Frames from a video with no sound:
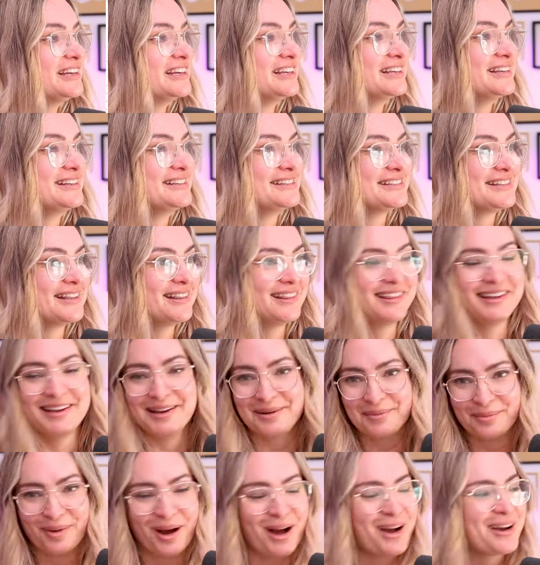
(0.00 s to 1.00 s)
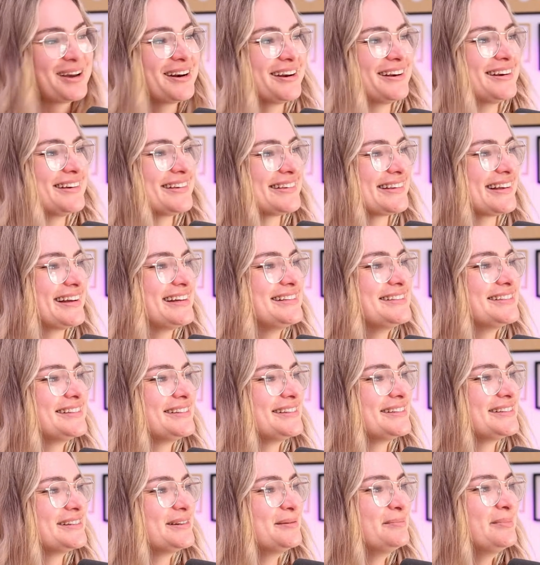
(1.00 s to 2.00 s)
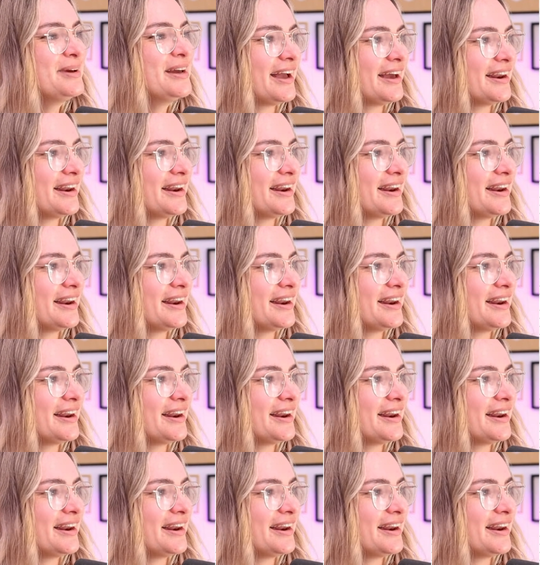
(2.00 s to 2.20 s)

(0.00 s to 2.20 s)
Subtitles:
is the marketing design system.